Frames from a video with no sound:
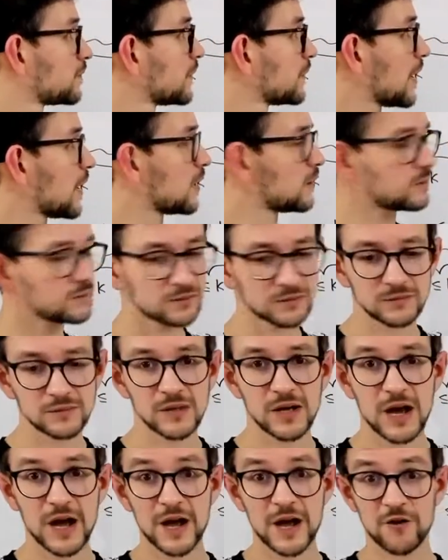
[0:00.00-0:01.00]
I
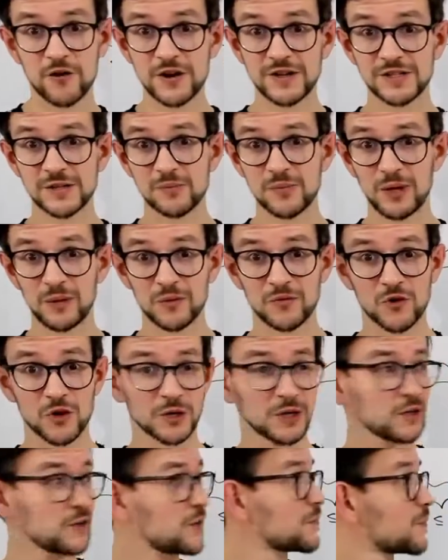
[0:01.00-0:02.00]
erased the
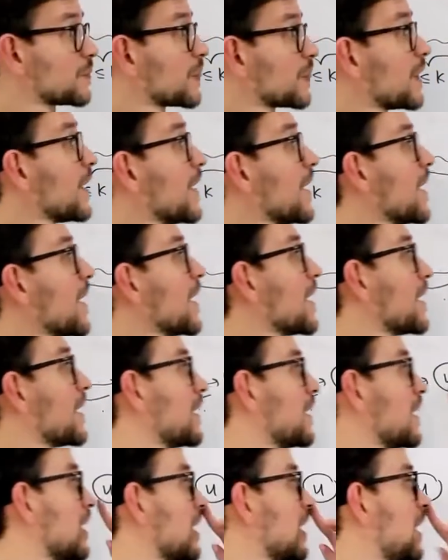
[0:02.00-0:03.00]
Bellman-Ford algorithm.
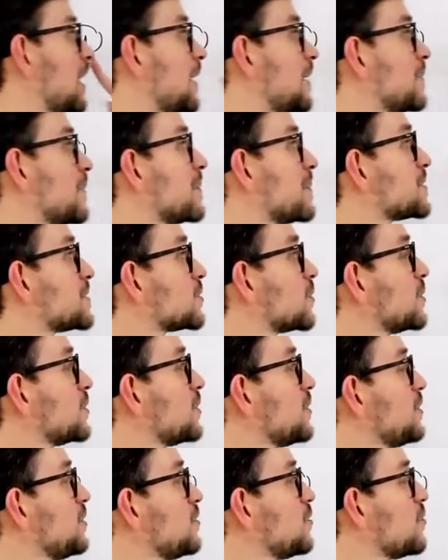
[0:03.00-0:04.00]
So
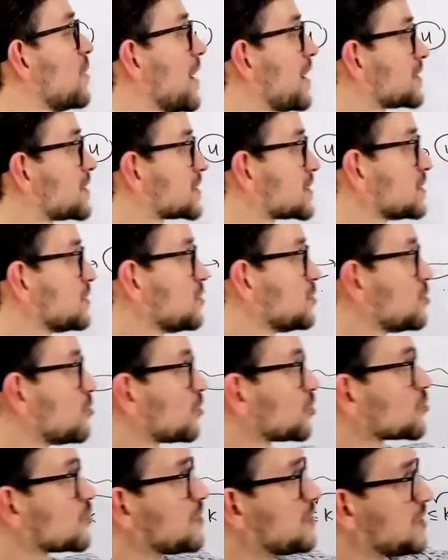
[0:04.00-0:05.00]
you
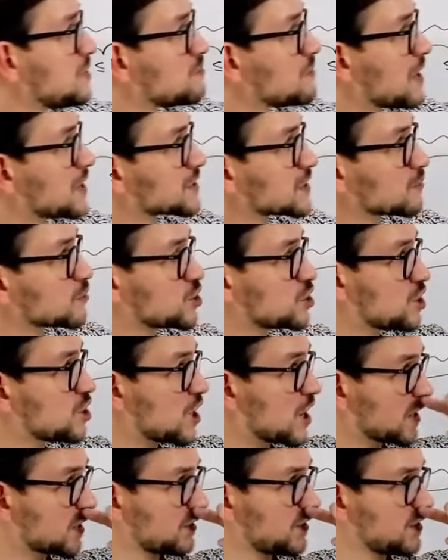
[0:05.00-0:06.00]
want to make some
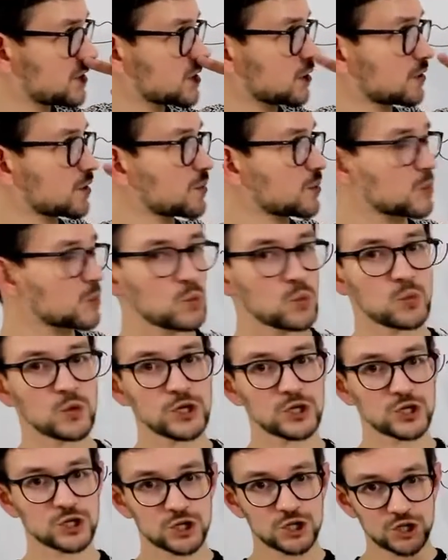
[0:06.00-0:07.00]
check on this algorithm,
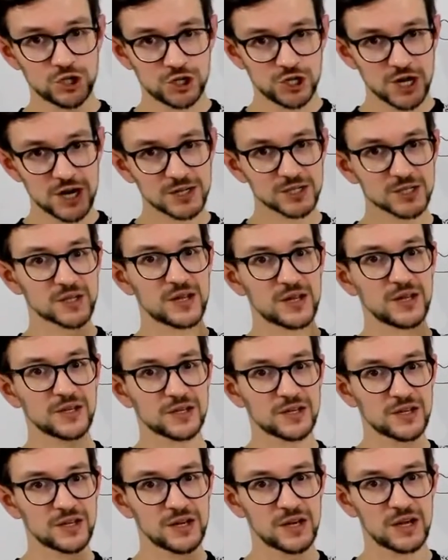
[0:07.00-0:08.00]
which checks
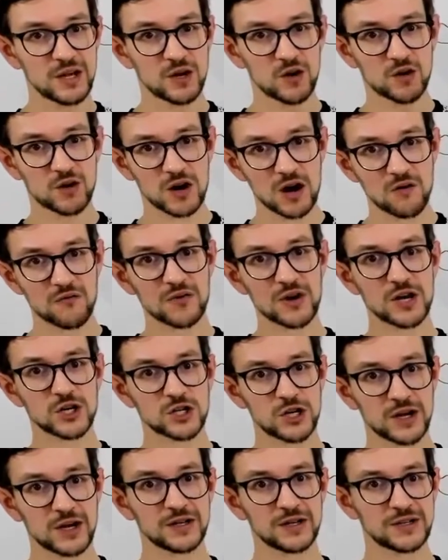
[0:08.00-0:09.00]
that the graph
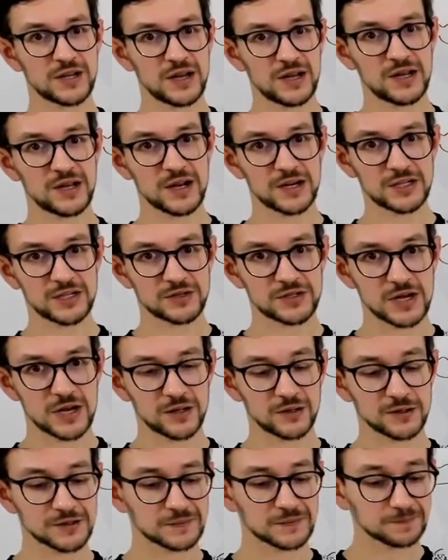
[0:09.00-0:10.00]
actually contains negative
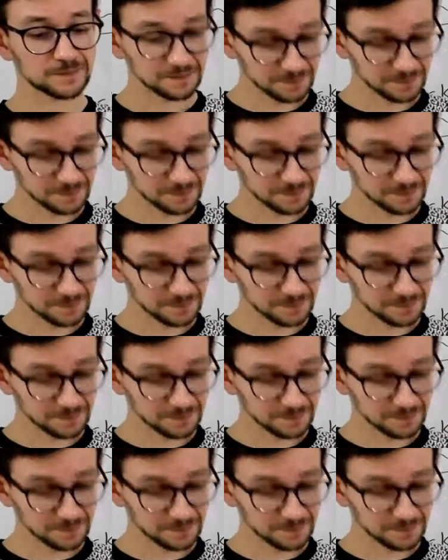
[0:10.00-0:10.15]
cycles.